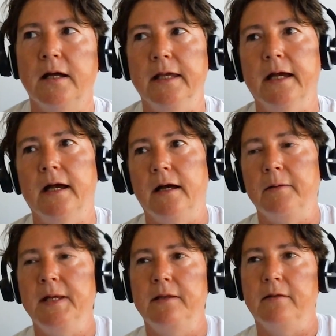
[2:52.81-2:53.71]
Yeah, I
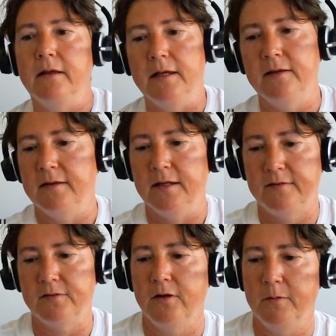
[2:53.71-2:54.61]
mean,
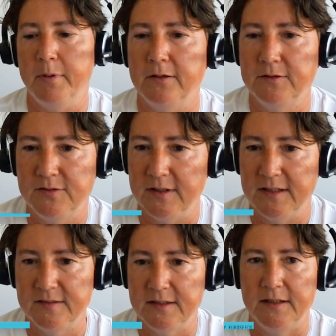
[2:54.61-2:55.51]
it's all about,
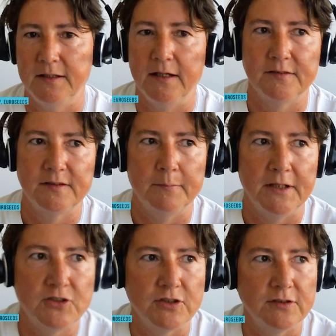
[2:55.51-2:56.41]
as I
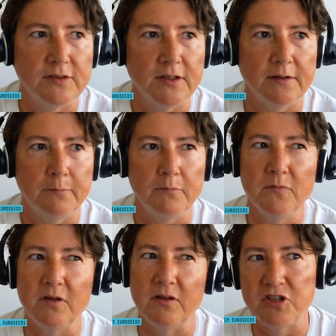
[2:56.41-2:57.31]
mentioned,
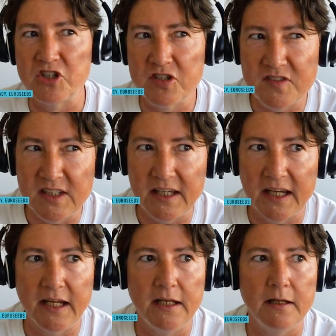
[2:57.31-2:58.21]
efficiency
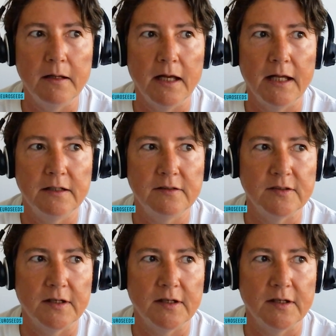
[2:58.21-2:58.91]
gain and